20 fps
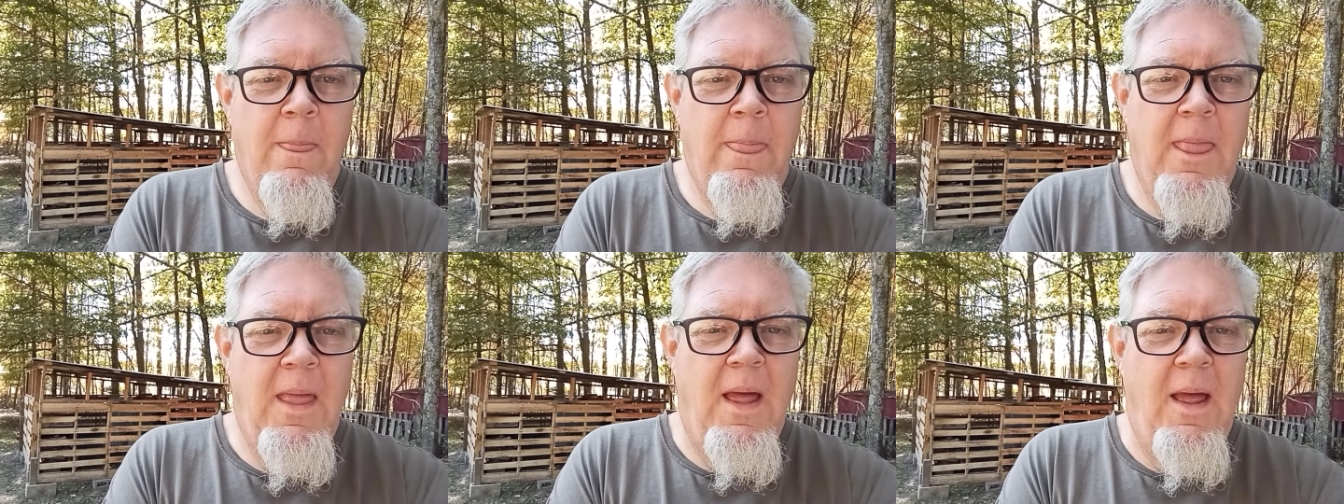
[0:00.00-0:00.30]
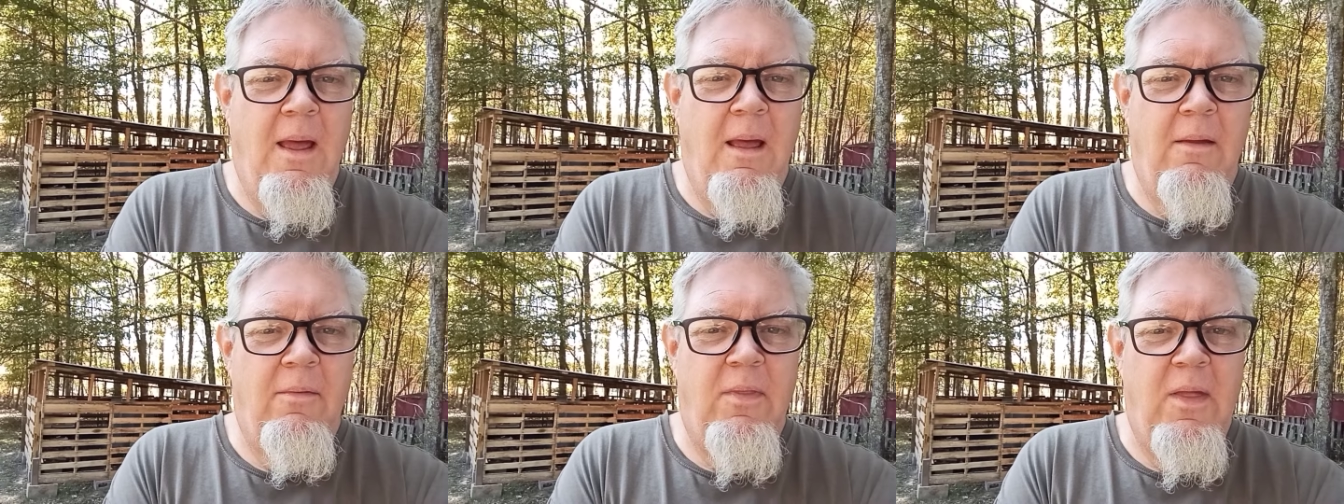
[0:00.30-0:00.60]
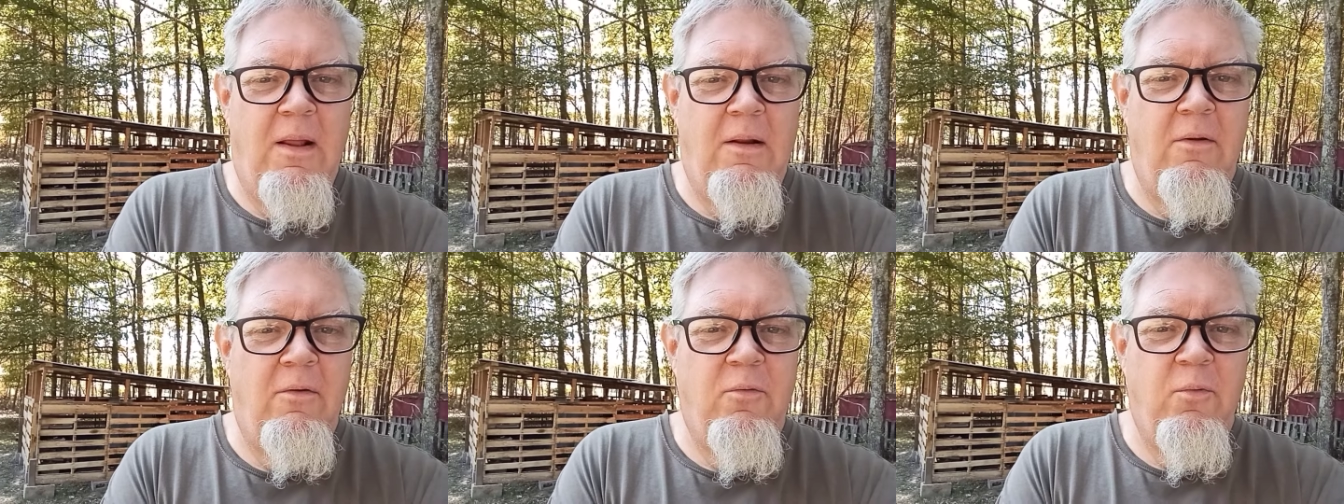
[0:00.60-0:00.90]

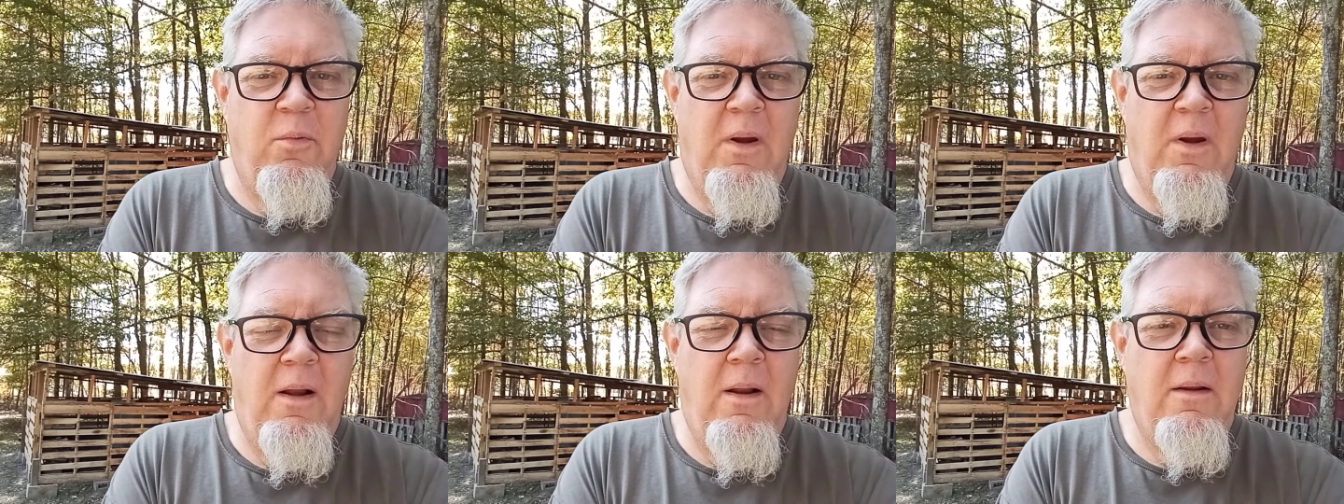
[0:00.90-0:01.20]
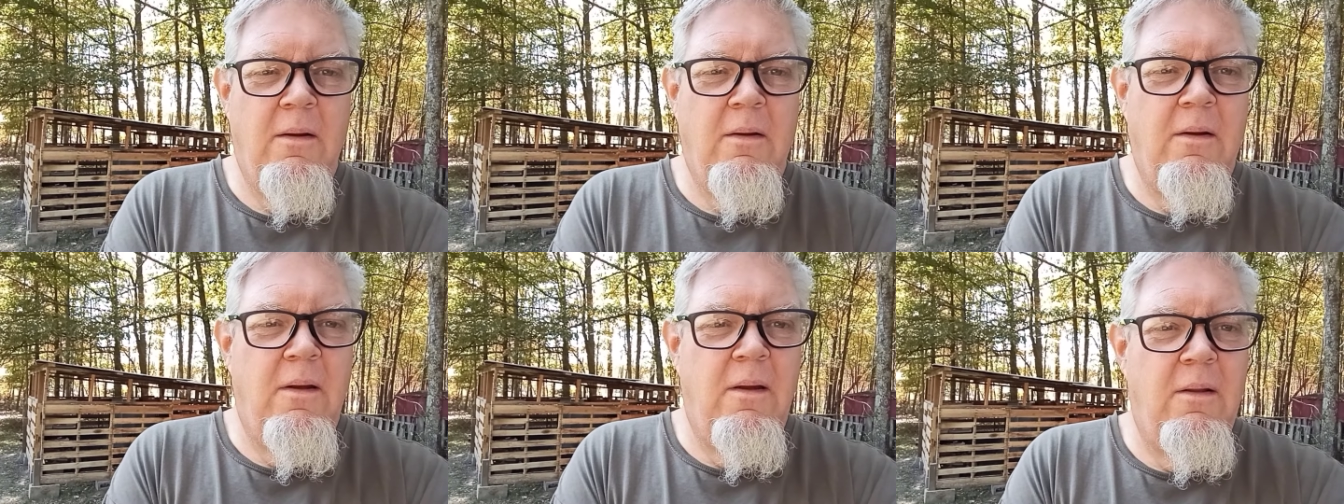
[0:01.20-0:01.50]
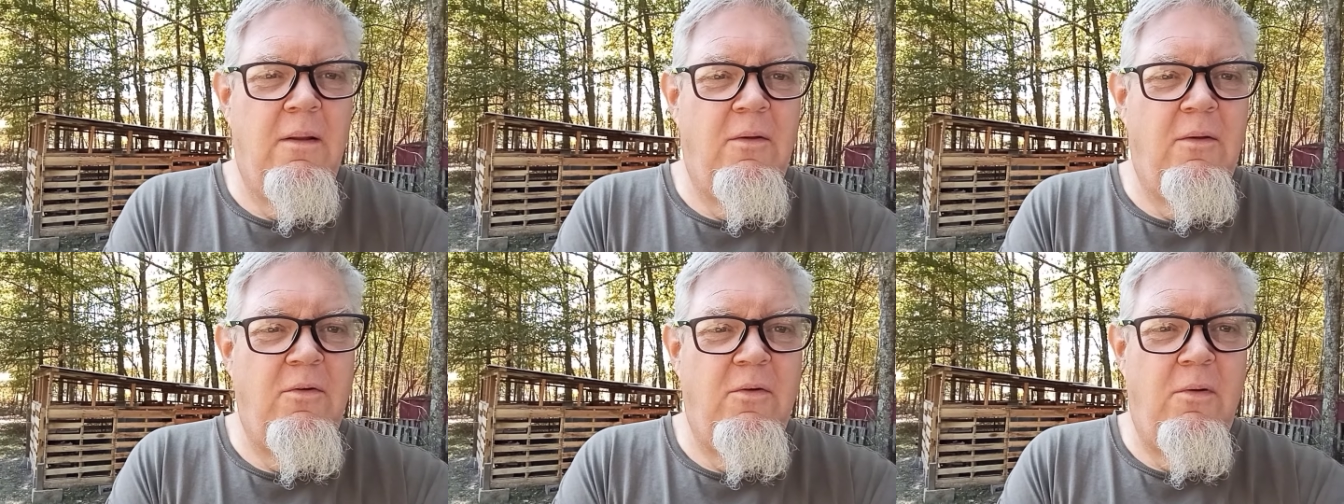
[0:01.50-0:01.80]
that is really
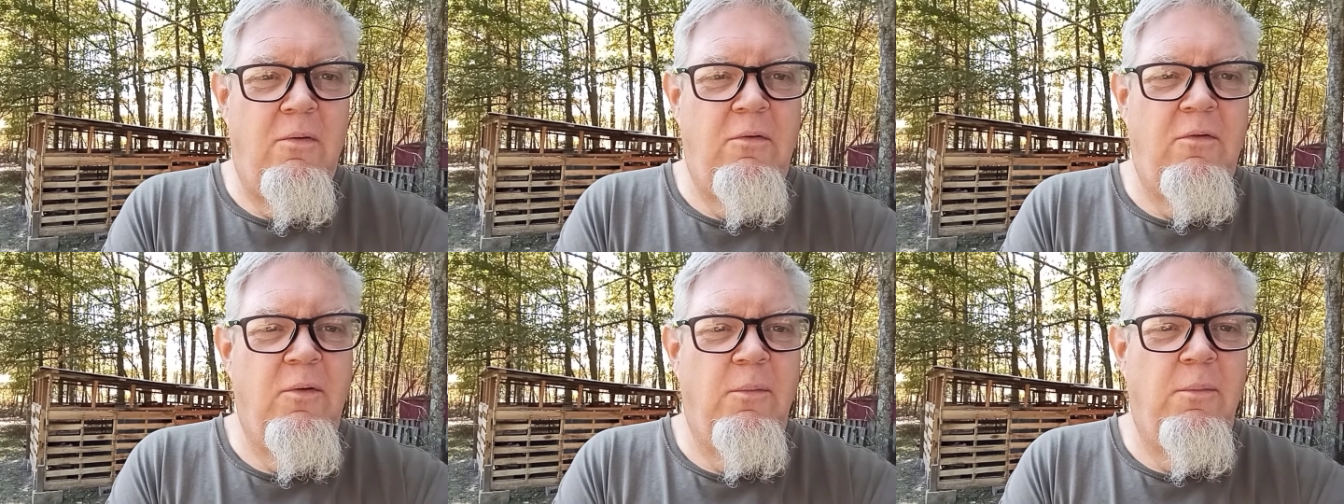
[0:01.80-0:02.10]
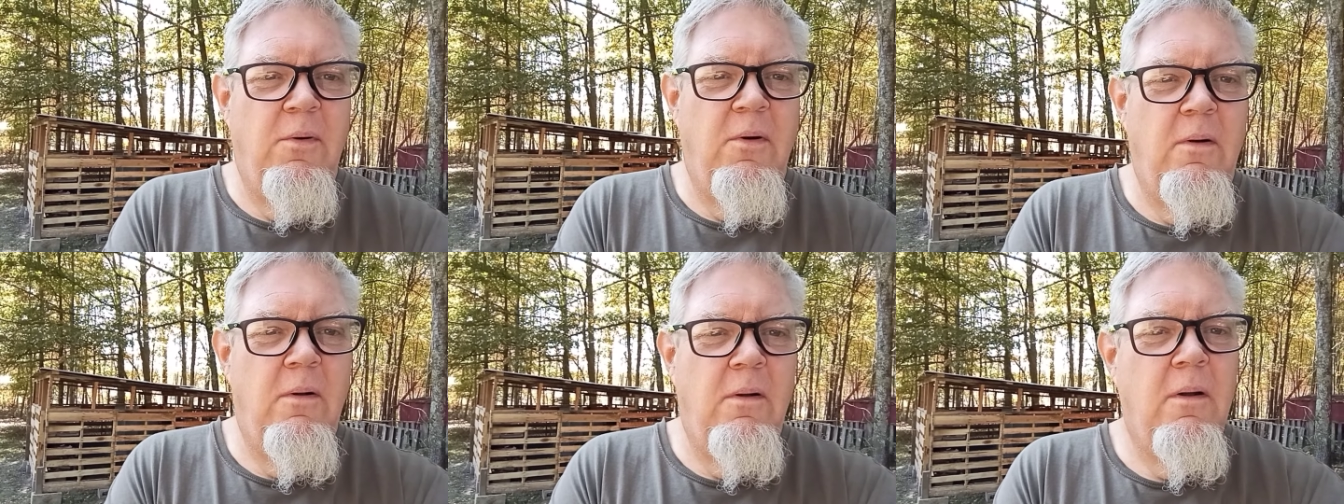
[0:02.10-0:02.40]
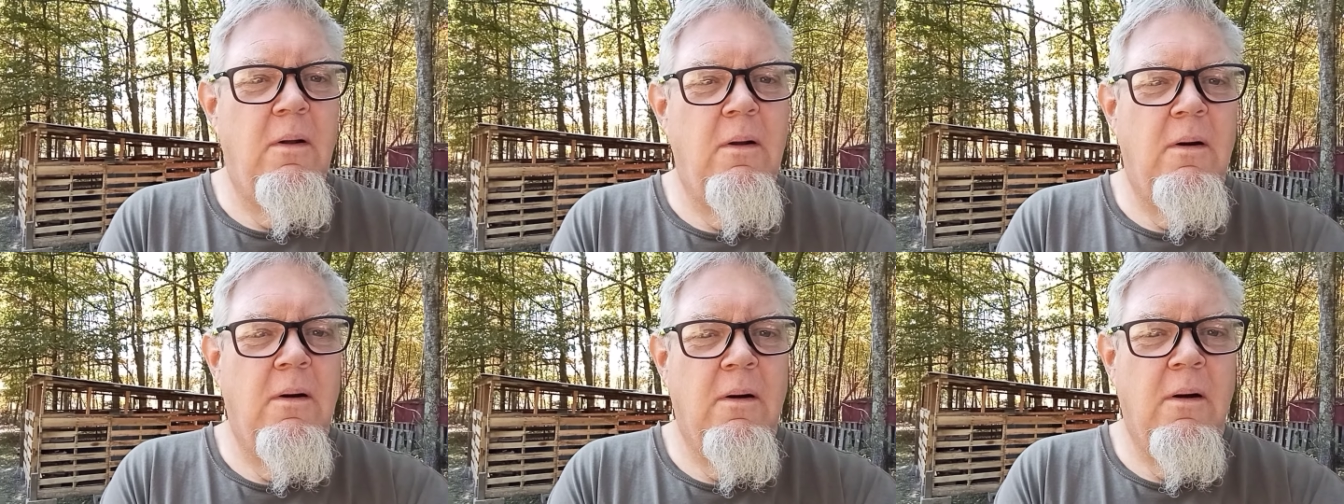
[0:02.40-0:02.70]
good and usable,
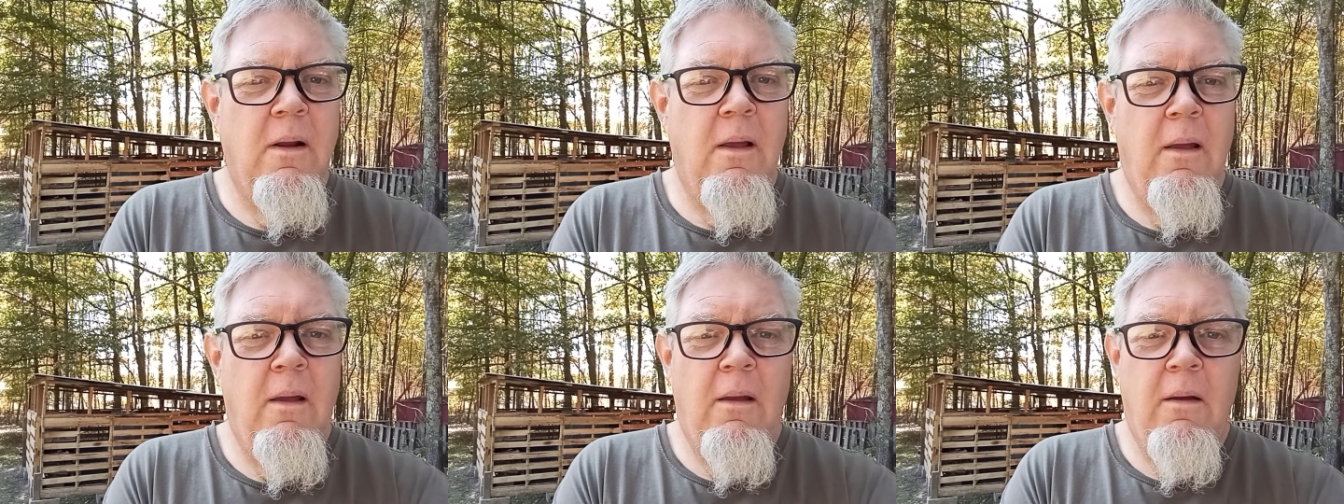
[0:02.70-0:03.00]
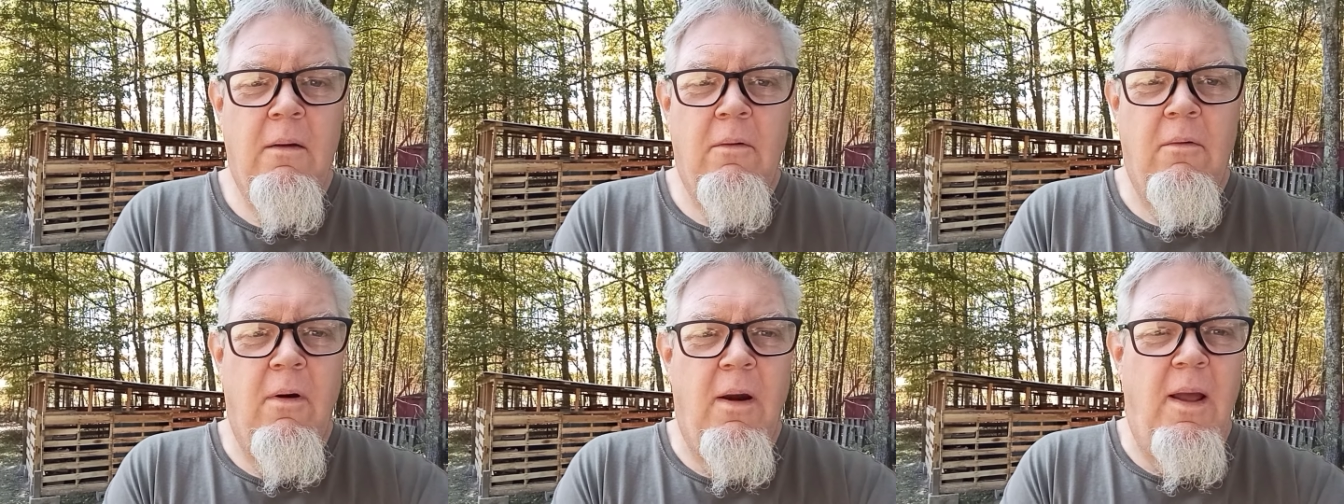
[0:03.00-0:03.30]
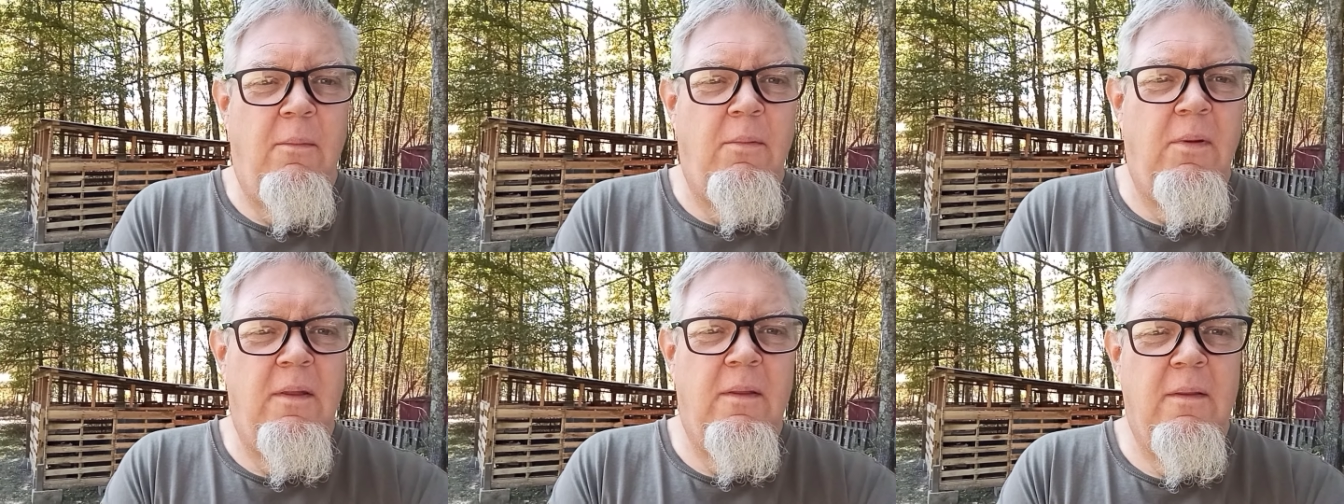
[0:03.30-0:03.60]

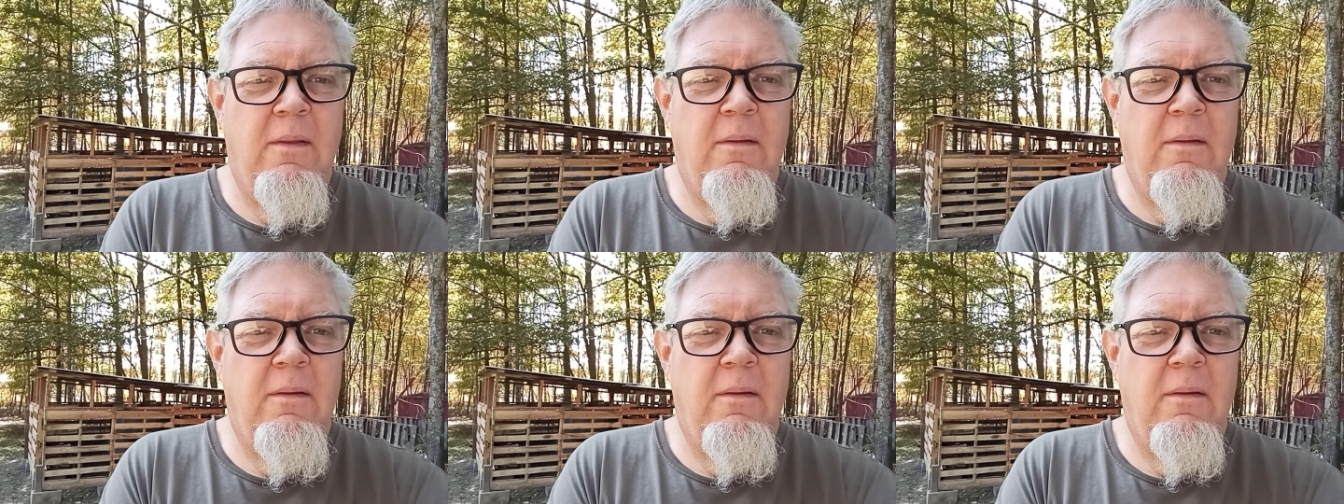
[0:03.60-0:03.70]
grab it.